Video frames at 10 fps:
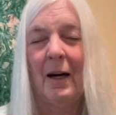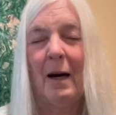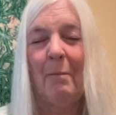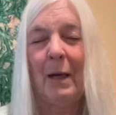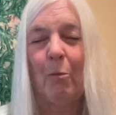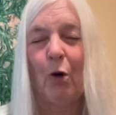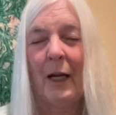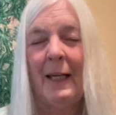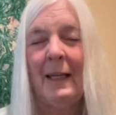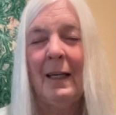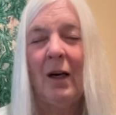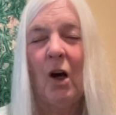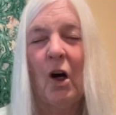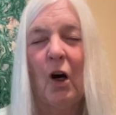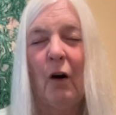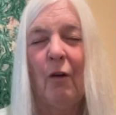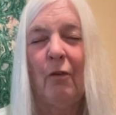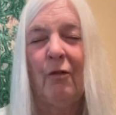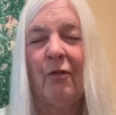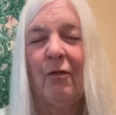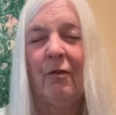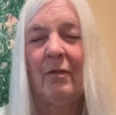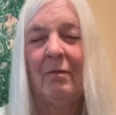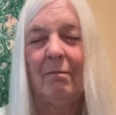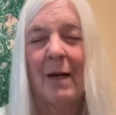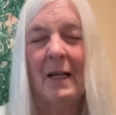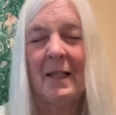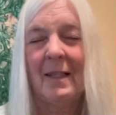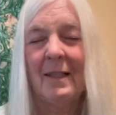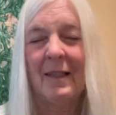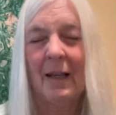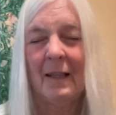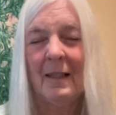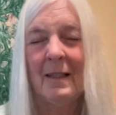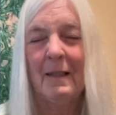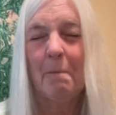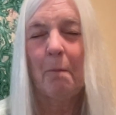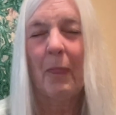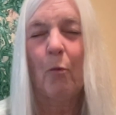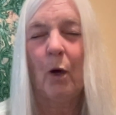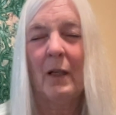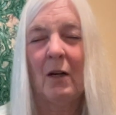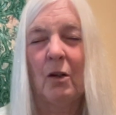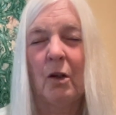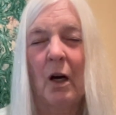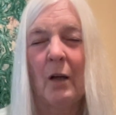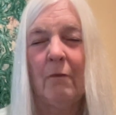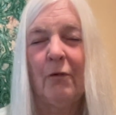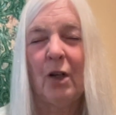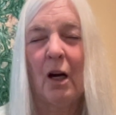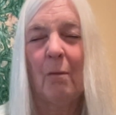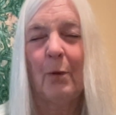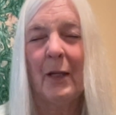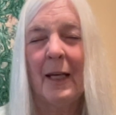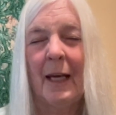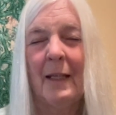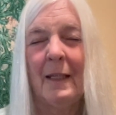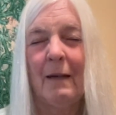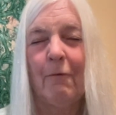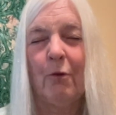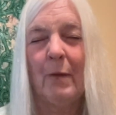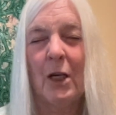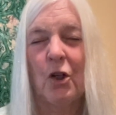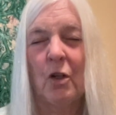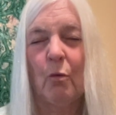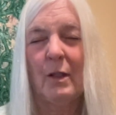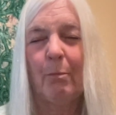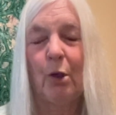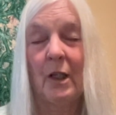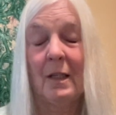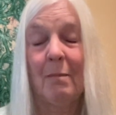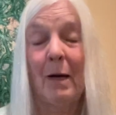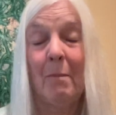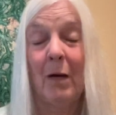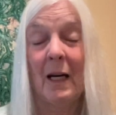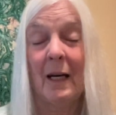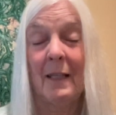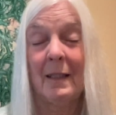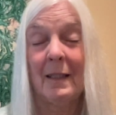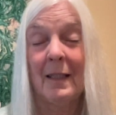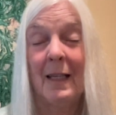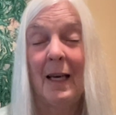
a memory of my descent when a lot of complicated information was put into my mind.